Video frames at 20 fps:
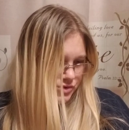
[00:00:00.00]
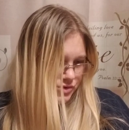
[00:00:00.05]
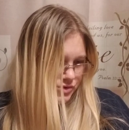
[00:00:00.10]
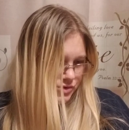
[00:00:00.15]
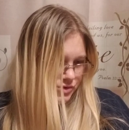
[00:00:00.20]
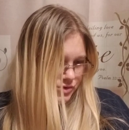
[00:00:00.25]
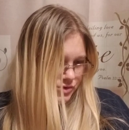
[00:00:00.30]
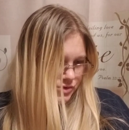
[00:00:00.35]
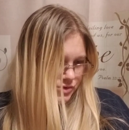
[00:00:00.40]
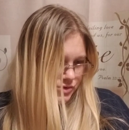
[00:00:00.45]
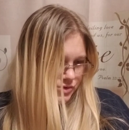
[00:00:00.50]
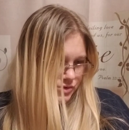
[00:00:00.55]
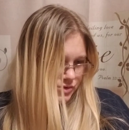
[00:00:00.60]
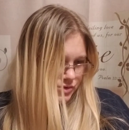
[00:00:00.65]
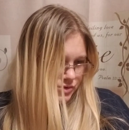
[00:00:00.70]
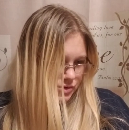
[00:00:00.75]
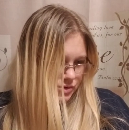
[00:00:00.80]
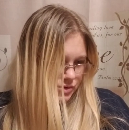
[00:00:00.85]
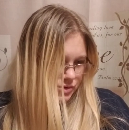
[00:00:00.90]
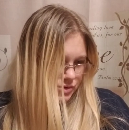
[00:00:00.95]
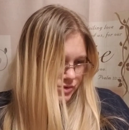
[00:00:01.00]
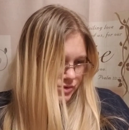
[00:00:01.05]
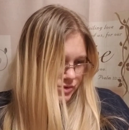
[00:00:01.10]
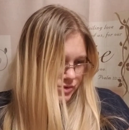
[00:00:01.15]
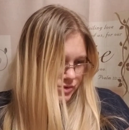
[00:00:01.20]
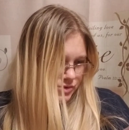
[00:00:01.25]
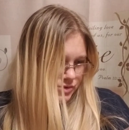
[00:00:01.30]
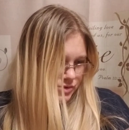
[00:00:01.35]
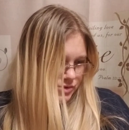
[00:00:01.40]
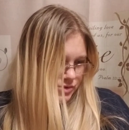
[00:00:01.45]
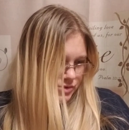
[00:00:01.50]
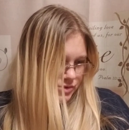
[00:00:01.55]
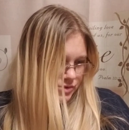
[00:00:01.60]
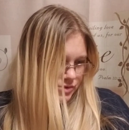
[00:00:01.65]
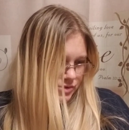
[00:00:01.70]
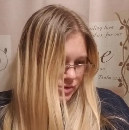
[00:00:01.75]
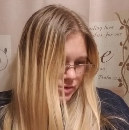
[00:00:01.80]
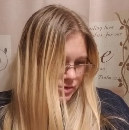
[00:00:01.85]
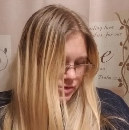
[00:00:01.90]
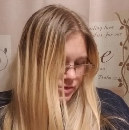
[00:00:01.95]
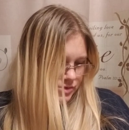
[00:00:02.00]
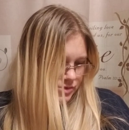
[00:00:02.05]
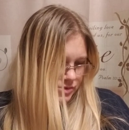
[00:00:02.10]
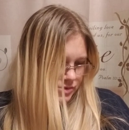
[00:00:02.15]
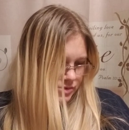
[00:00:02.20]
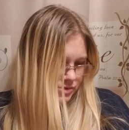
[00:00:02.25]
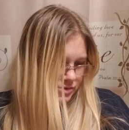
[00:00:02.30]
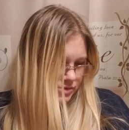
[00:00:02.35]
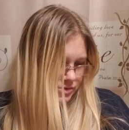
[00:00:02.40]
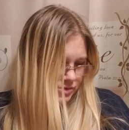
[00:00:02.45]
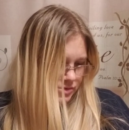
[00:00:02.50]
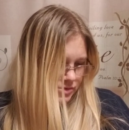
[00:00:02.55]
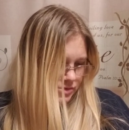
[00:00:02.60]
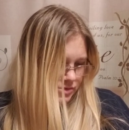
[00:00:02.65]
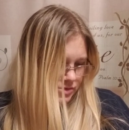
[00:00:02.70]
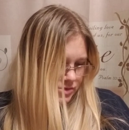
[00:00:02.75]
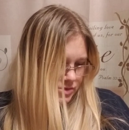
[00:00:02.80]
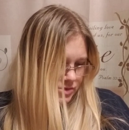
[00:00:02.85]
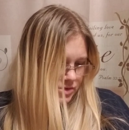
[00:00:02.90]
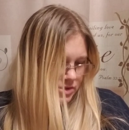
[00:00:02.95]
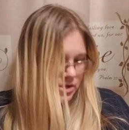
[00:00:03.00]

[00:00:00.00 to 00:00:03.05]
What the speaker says: (silence)